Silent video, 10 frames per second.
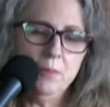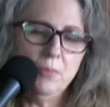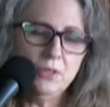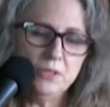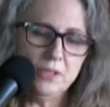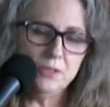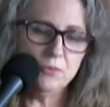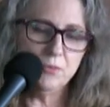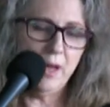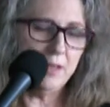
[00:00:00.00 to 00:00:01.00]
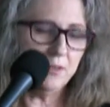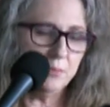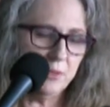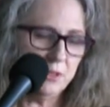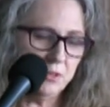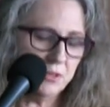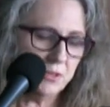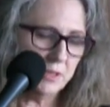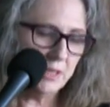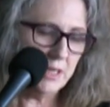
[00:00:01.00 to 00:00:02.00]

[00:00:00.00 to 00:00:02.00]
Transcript: abundant randomness,